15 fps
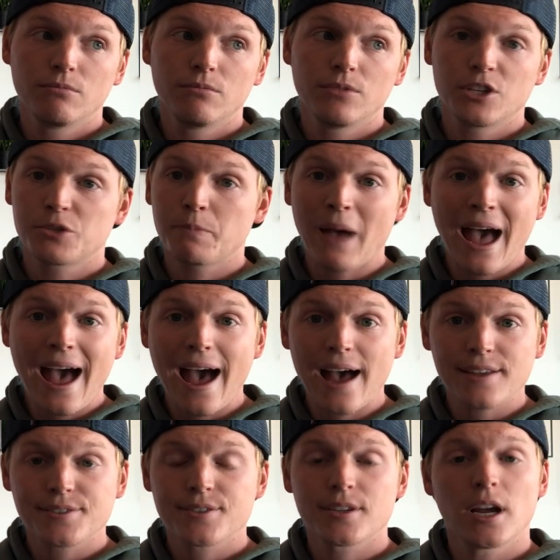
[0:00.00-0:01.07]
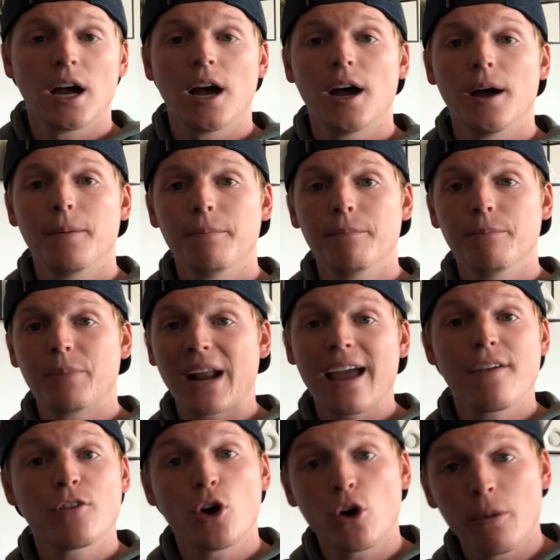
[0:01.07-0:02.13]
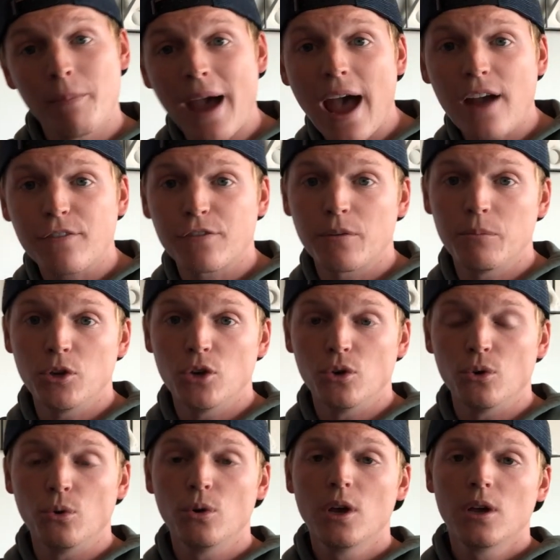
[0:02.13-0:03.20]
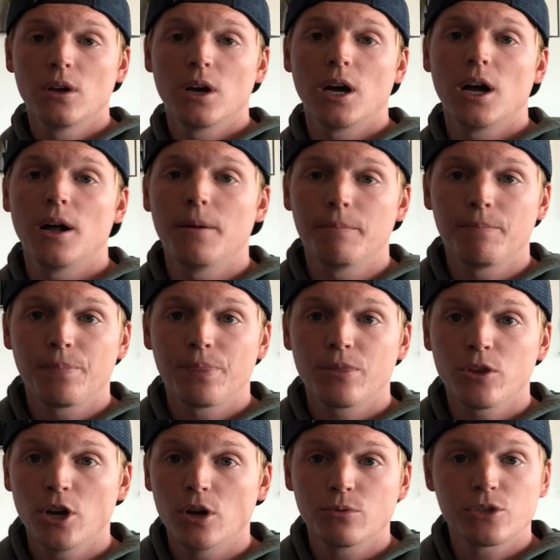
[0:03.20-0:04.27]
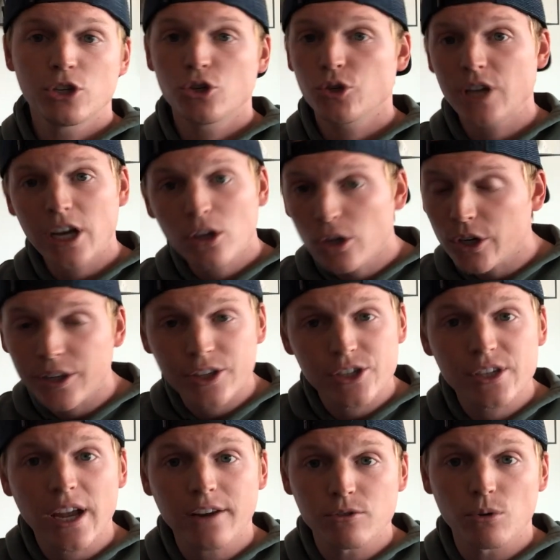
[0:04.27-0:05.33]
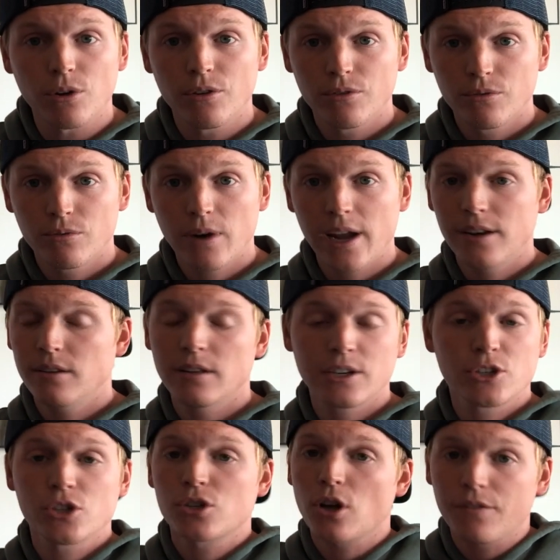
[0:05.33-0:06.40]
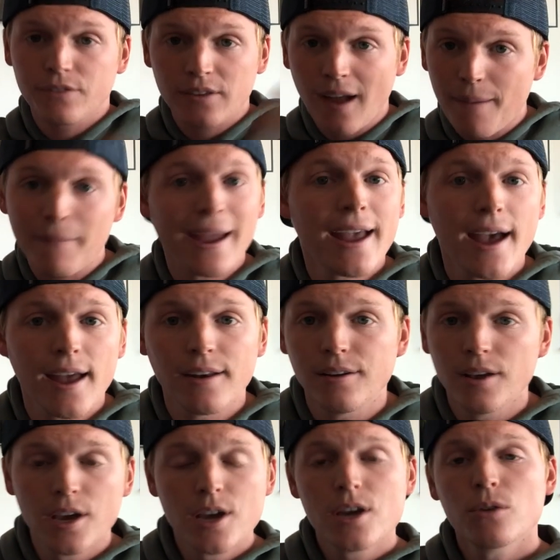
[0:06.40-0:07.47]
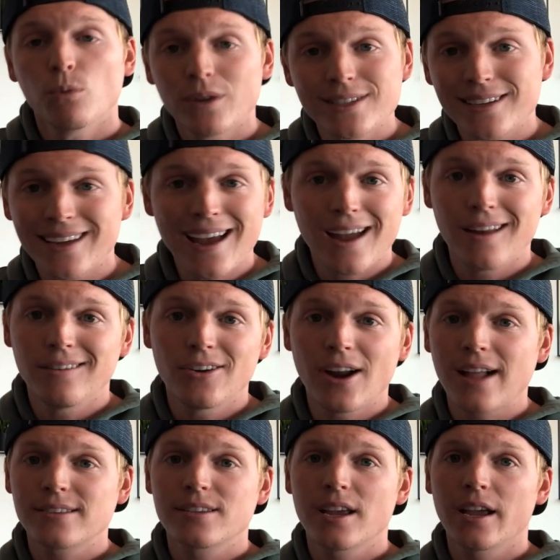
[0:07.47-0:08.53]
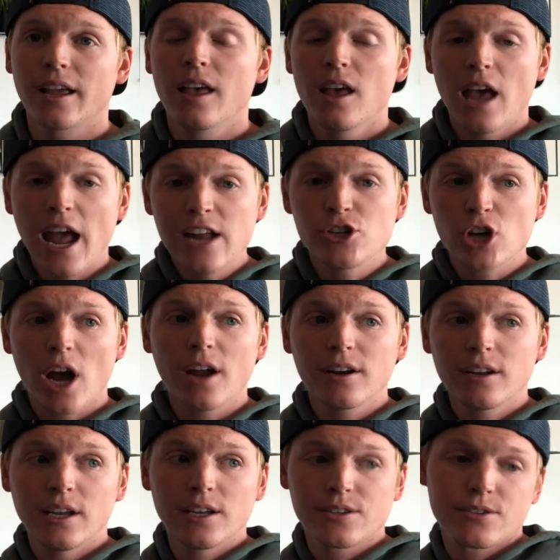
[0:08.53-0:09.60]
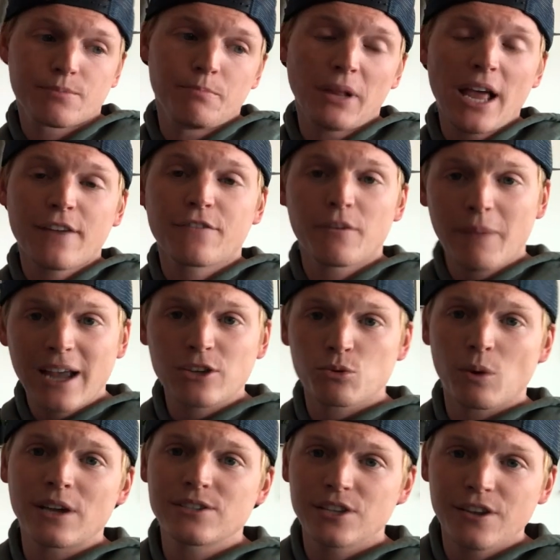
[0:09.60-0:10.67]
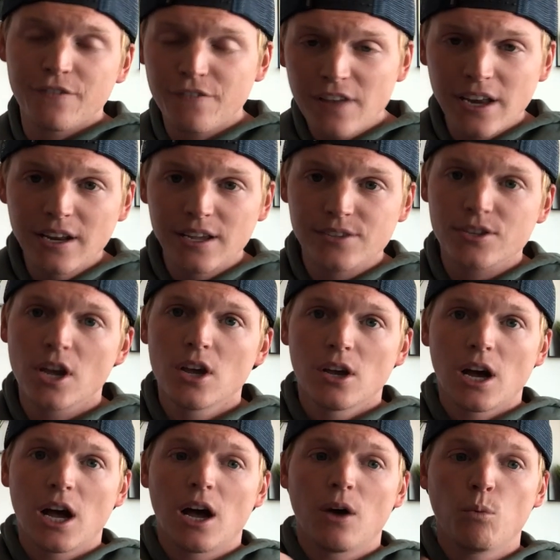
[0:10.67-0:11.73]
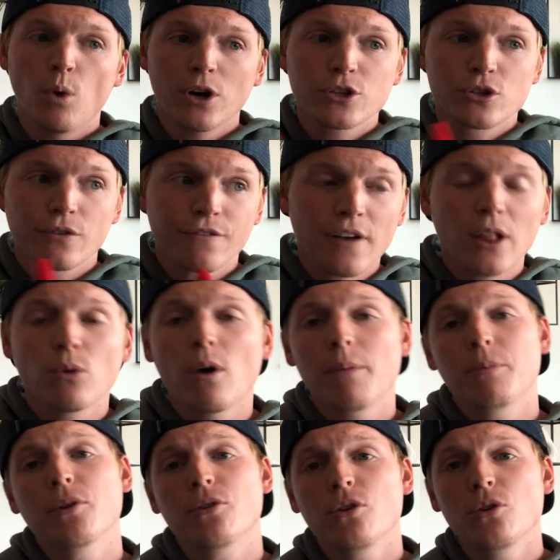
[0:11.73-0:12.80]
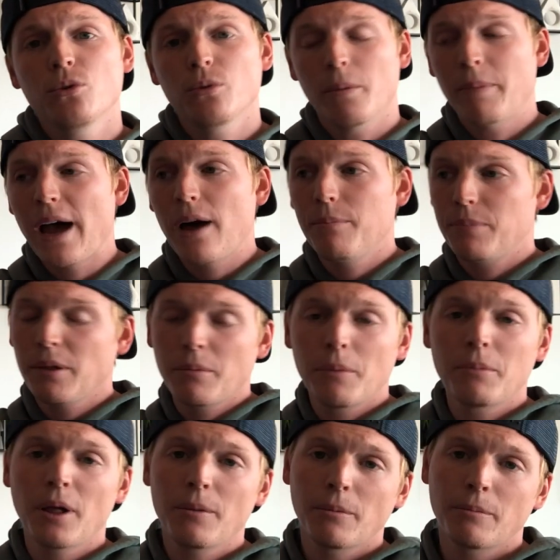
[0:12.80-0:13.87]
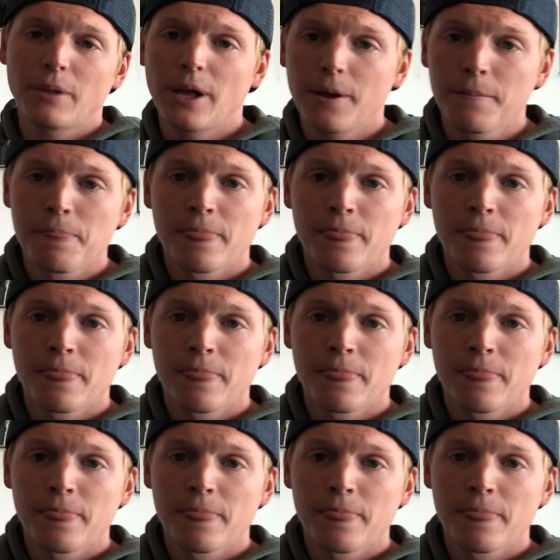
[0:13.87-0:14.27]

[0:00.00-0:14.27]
this pass, but I haven't heard back from you. Did you take a look at the schedule, right? And that's just off the top of my head. Once again, you're not saying, hey, John, it's blank from XYZ Fitness. Wanted to follow up with you about blah, blah, blah, blah, blah.